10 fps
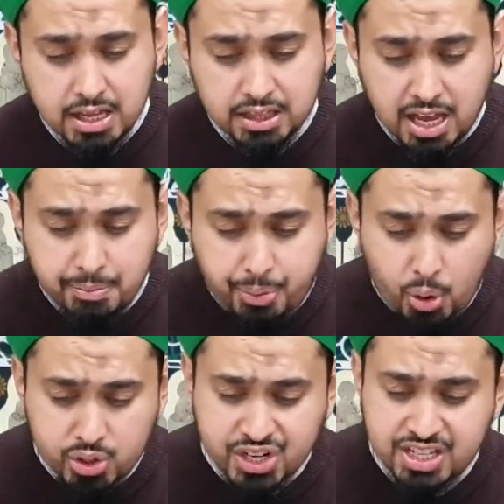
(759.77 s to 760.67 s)
The
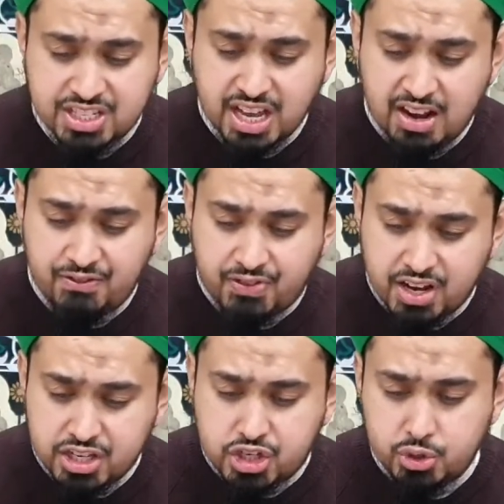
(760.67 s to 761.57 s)
importance and
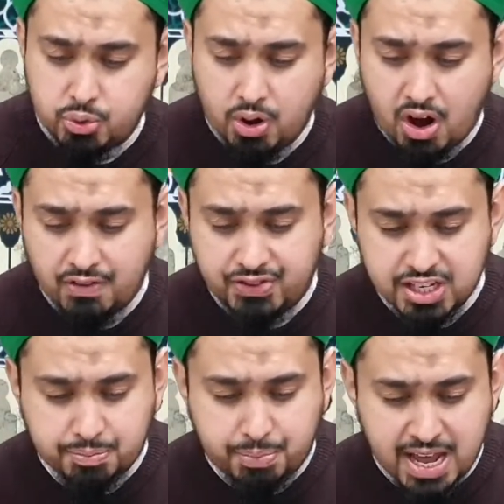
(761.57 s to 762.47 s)
virtue of
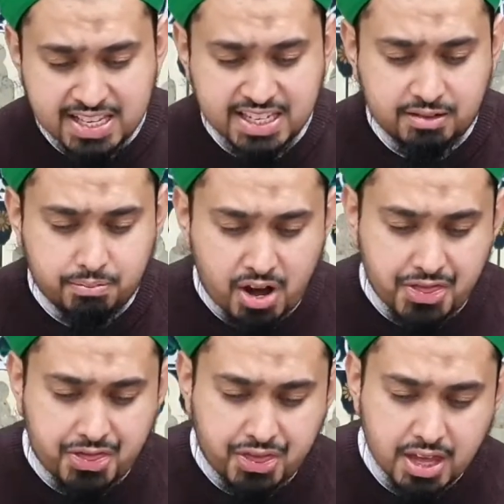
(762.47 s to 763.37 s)
this blessed
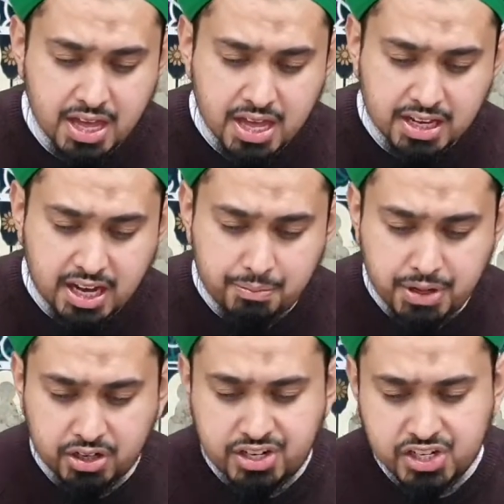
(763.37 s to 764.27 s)
month can
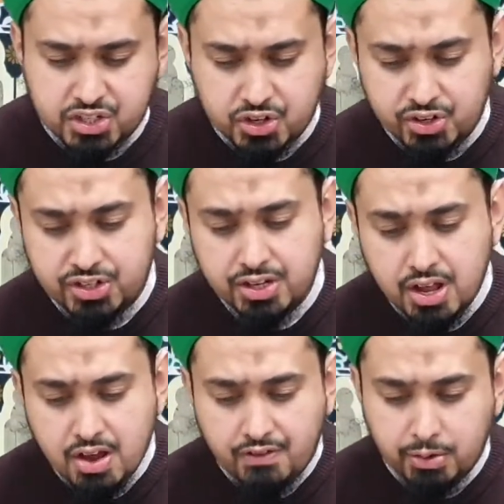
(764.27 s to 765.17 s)
be understood
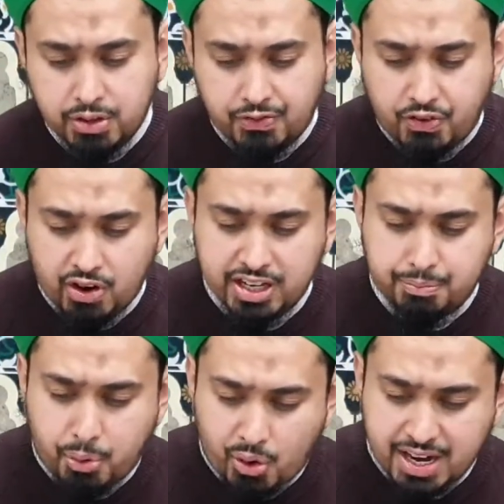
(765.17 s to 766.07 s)
from the
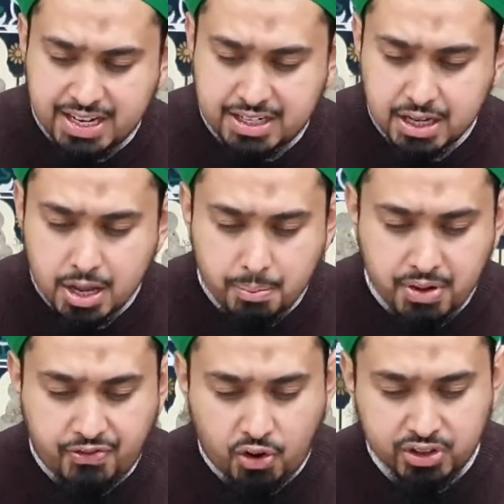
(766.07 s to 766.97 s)
following point
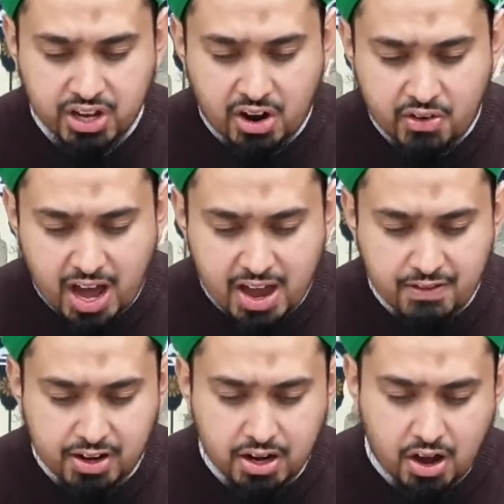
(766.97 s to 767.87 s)
before the
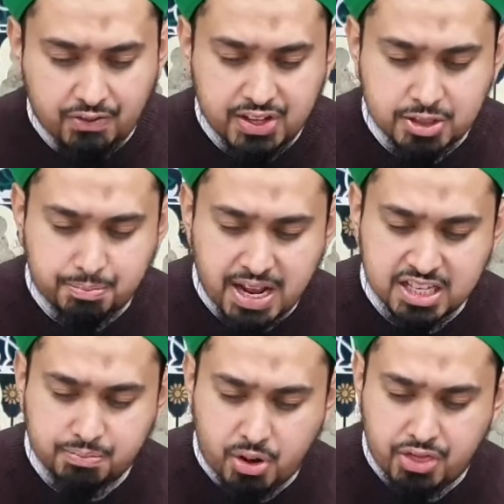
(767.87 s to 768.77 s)
arrival of this
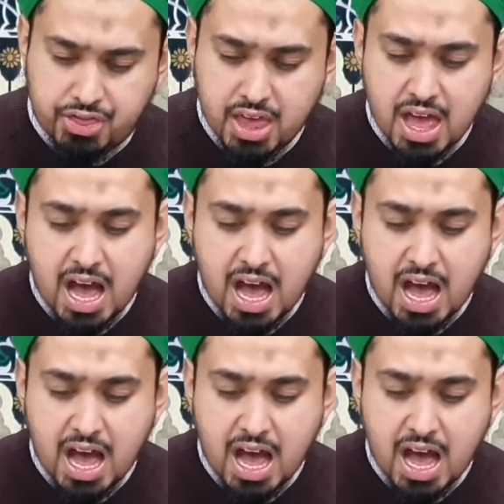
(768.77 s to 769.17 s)
blessed month.